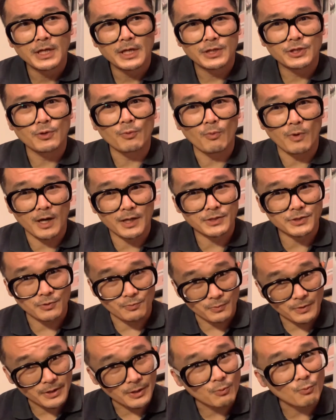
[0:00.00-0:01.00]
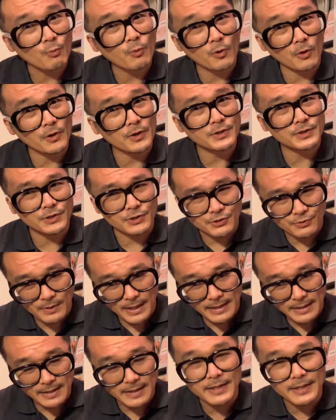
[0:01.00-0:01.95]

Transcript: to want to really work to try to